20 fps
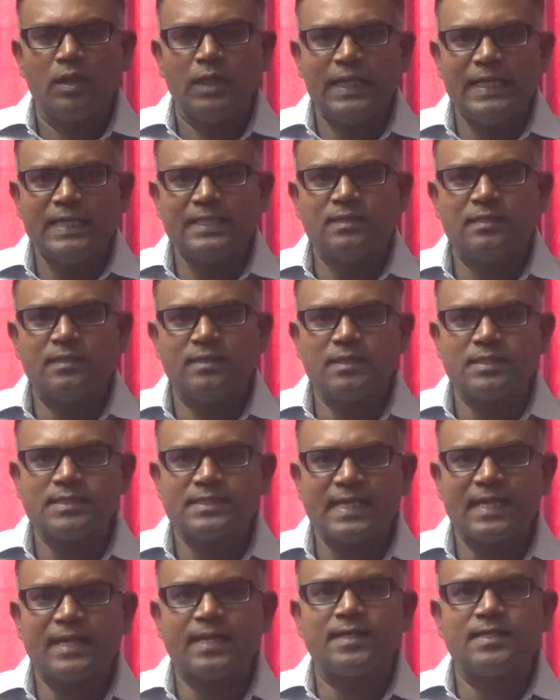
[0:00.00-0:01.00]
In the
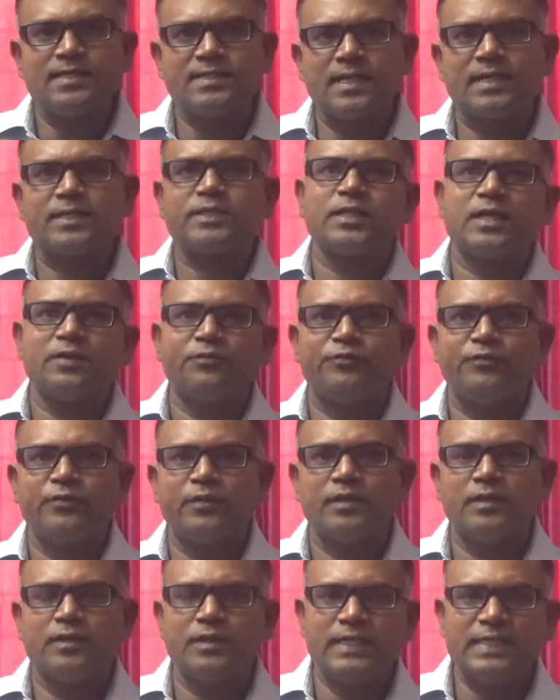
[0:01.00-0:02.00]
second section
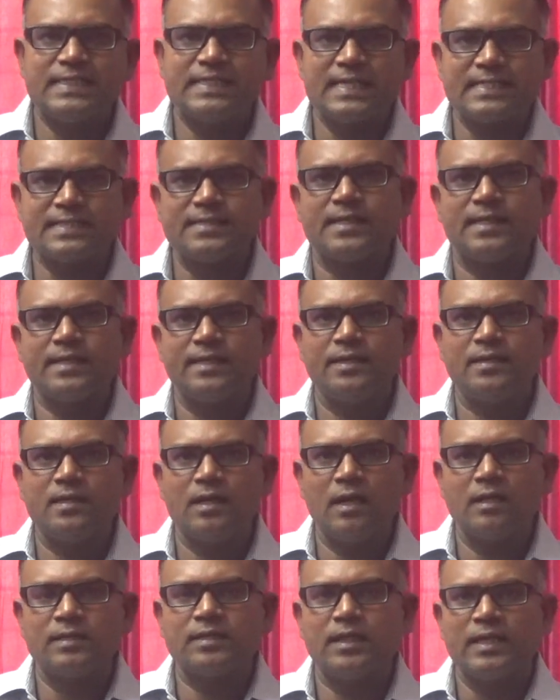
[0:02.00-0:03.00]
of his essay
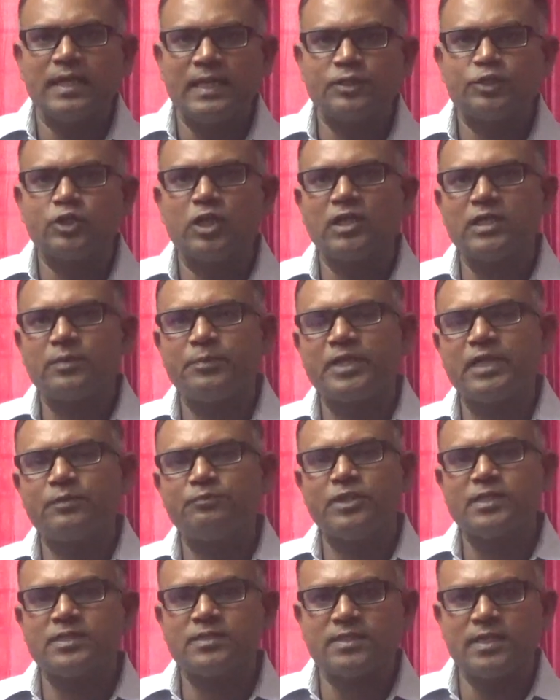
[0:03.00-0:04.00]
on the enchantment of
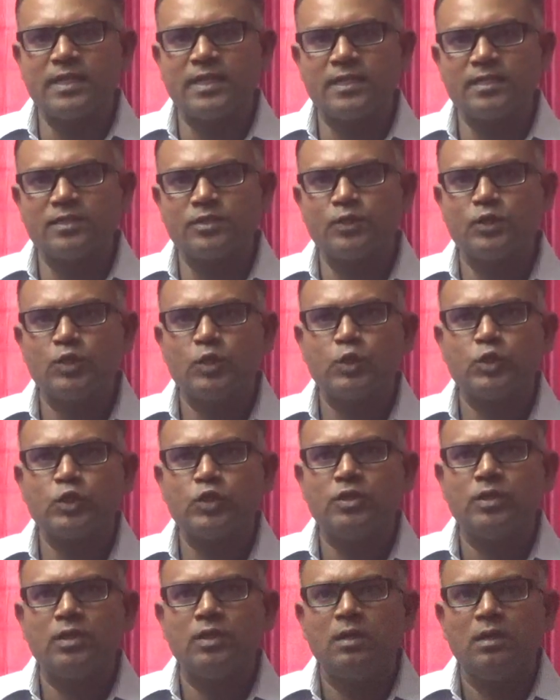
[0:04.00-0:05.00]
the state,
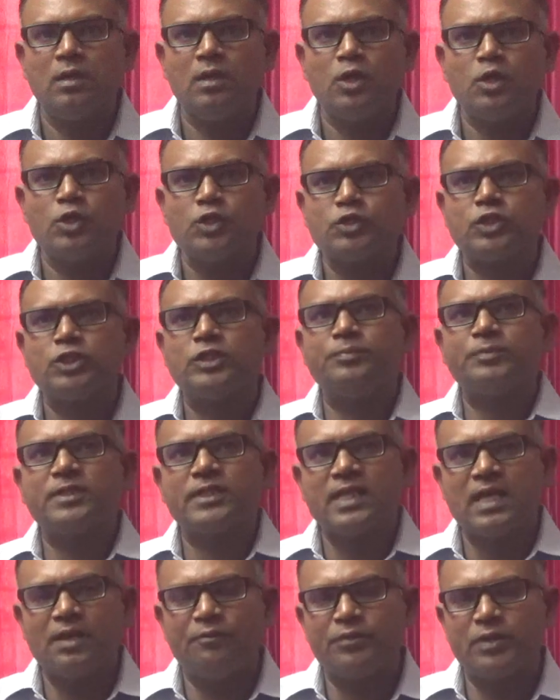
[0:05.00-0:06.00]
Sudipta
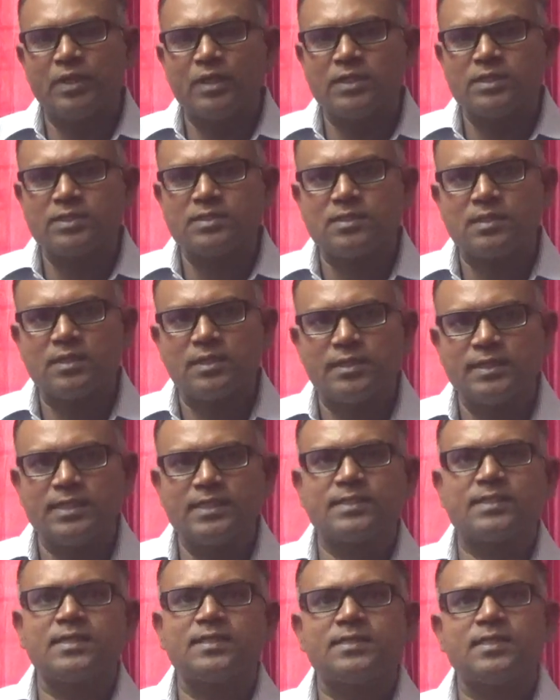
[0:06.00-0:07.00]
Kaviraj
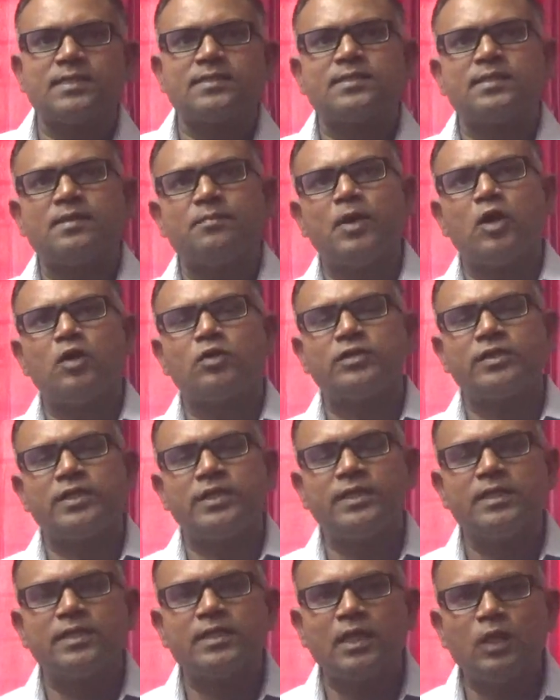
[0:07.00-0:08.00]
discusses about
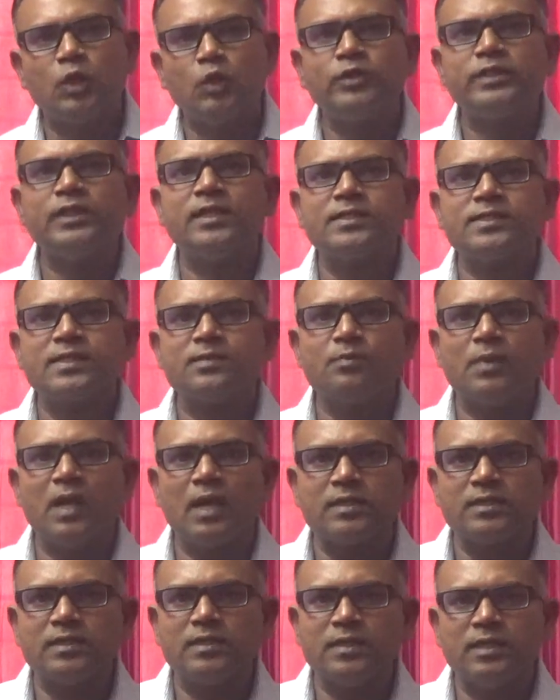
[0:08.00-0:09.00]
the colonialism
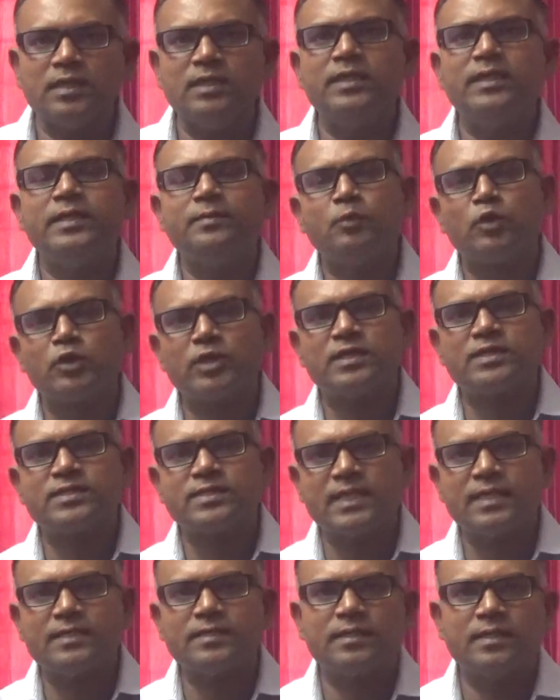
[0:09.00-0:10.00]
and the early modern
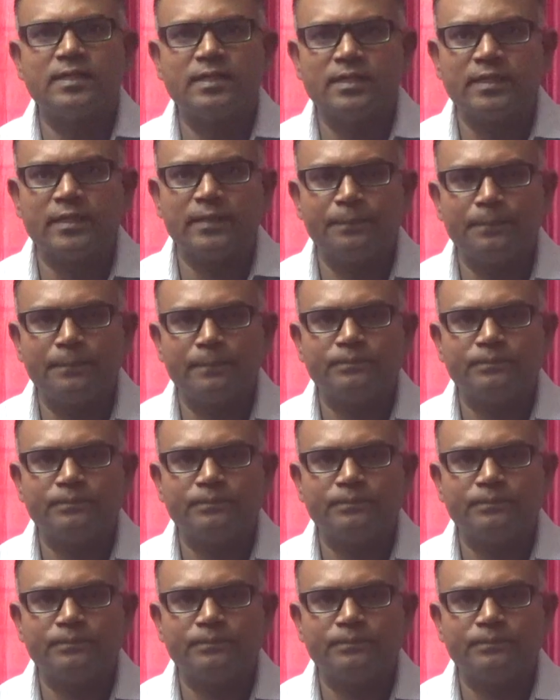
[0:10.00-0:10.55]
state in India.